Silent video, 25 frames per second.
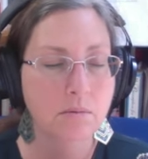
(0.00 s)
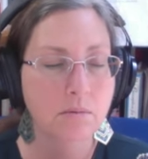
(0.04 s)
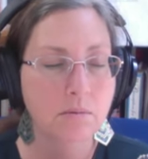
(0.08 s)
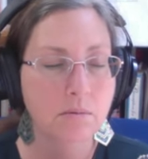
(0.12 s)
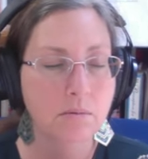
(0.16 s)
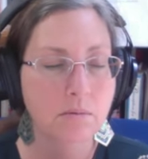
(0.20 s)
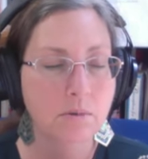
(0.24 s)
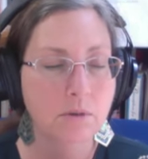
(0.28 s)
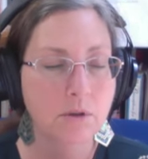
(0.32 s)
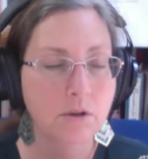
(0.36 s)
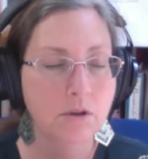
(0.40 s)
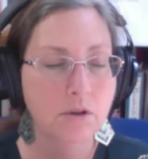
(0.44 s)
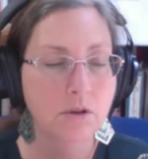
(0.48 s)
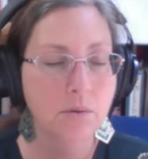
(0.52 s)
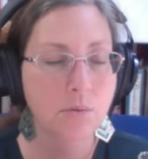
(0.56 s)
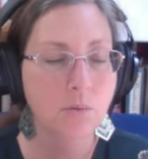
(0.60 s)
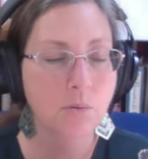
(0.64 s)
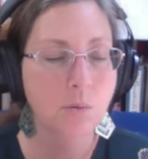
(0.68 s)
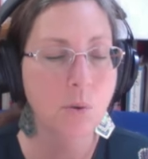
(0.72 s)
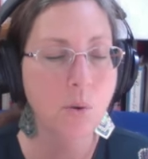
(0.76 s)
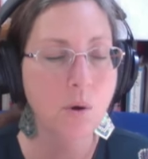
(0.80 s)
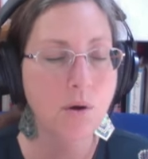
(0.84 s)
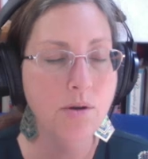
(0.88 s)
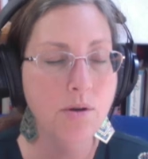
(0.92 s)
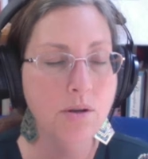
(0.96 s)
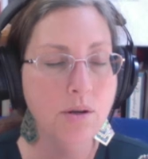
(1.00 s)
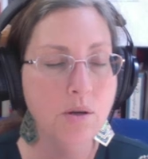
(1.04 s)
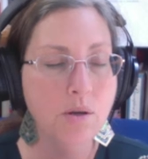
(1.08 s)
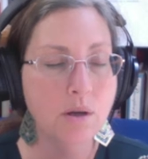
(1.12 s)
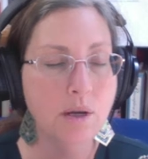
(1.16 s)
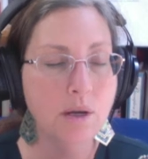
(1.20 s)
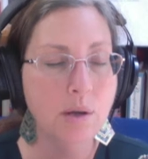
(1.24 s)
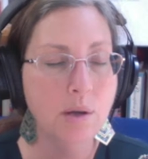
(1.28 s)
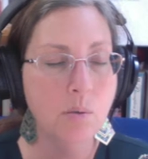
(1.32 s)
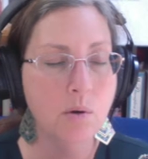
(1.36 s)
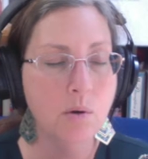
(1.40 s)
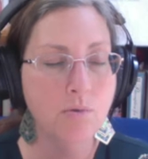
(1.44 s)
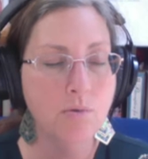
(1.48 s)
What support do you
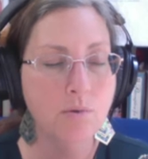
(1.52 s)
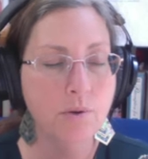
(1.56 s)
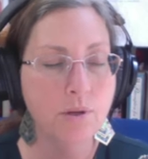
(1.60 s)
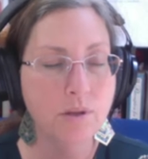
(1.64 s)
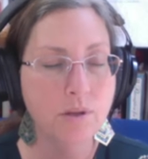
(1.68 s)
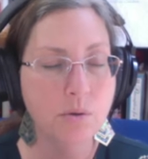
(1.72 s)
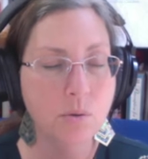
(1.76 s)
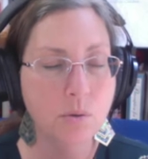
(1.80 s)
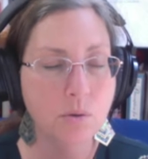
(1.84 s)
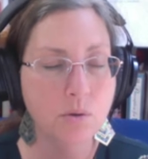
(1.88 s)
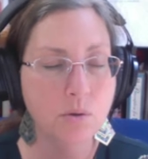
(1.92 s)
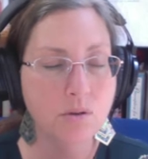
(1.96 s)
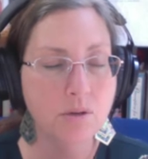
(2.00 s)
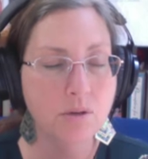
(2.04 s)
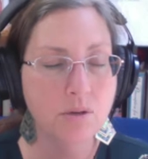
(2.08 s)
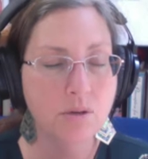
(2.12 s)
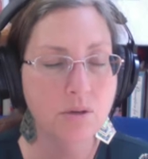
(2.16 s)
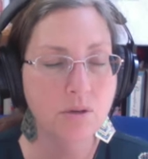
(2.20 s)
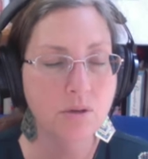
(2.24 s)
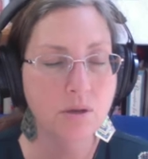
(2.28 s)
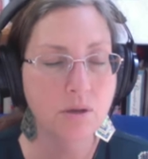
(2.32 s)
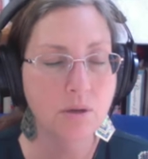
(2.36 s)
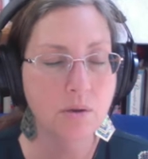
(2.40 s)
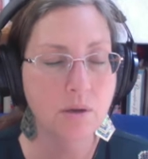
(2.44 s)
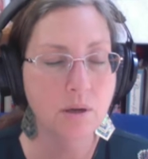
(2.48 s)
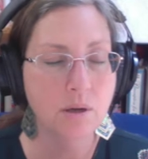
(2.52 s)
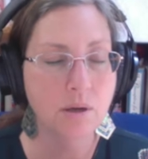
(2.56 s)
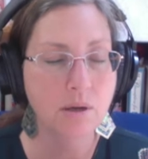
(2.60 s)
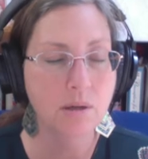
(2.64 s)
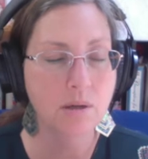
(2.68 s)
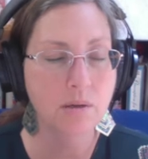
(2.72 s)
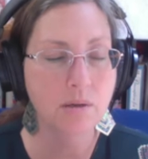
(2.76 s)
need? What resources do you need?